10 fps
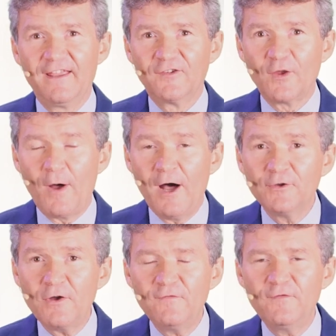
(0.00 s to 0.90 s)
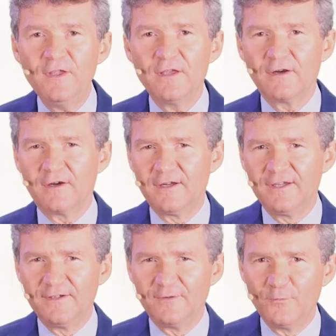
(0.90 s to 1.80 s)
So out of fear,
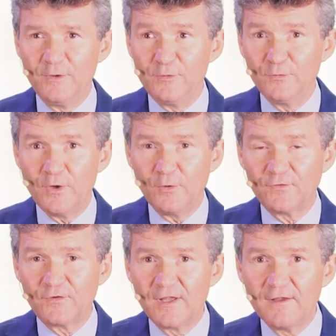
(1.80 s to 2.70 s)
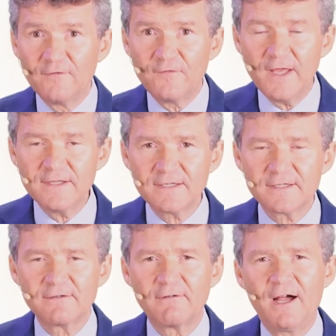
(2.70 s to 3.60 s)
we do those
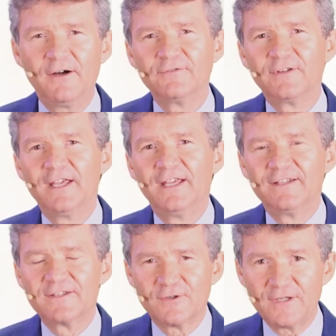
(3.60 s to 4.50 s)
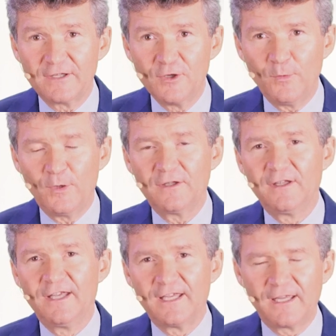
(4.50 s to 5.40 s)
fences around so that no
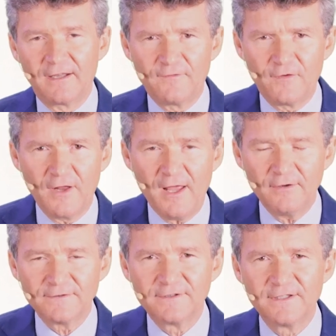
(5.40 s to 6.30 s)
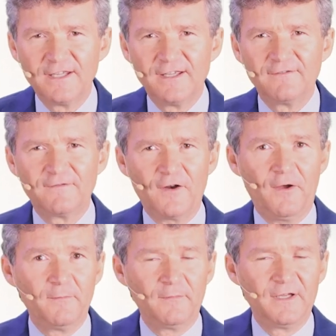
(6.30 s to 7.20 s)
one can fall out
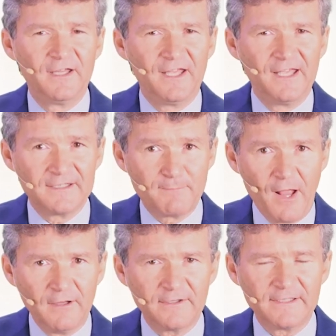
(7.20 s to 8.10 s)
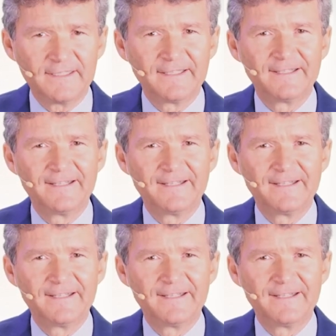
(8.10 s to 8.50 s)
from his balcony.